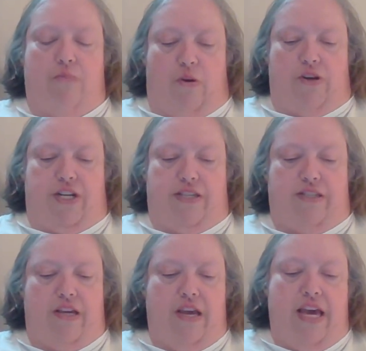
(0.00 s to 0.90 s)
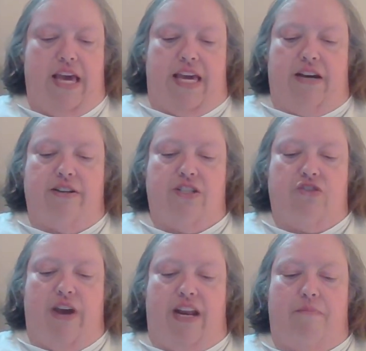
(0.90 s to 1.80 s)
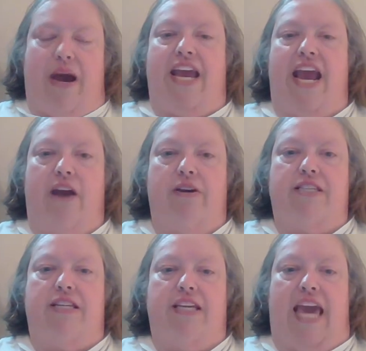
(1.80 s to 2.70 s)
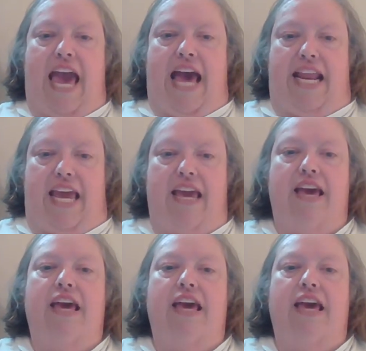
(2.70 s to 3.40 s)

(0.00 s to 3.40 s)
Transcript: Burgess, illustrated by Harrison Cady,